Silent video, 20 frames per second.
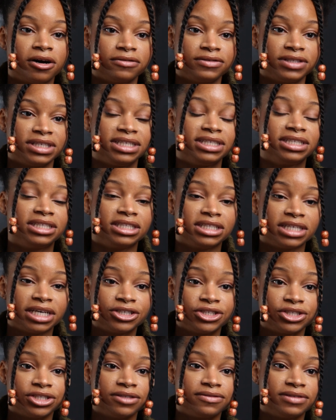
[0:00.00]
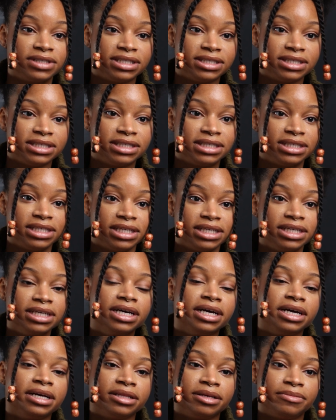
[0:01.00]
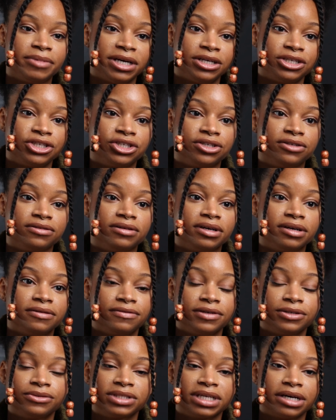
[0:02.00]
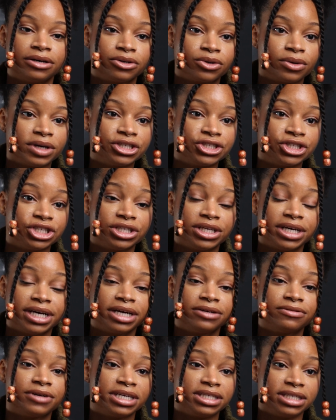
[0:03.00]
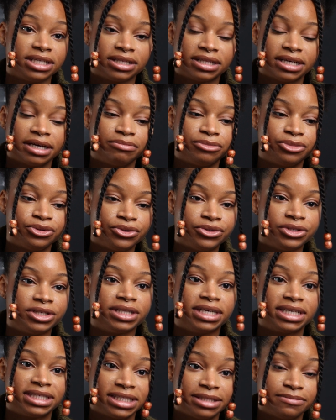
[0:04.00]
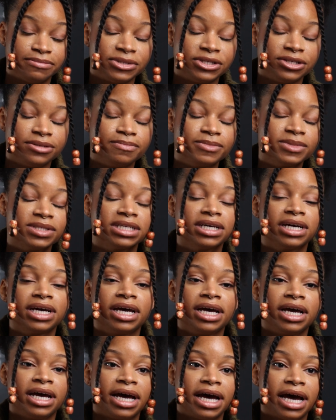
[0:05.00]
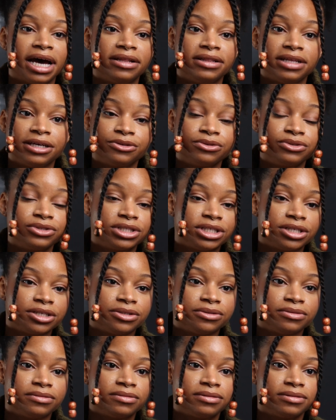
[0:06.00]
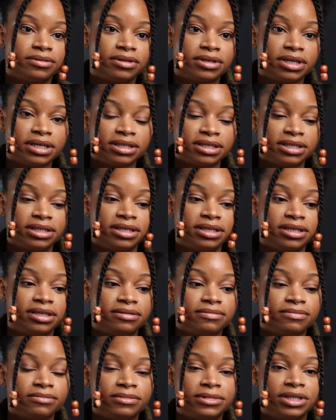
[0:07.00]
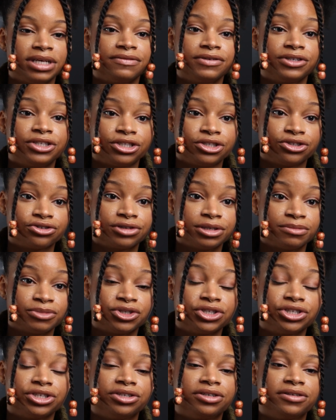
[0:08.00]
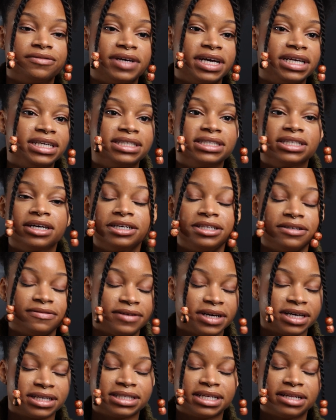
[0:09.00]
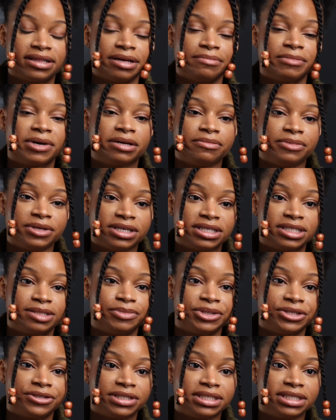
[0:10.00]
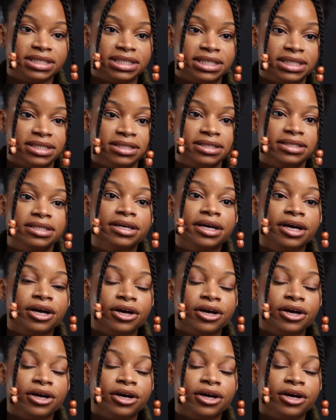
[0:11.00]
After each session of ECT, the patient fills out a questionnaire rating their mood and their symptoms, and they also give a description of any side effects that they might be experiencing.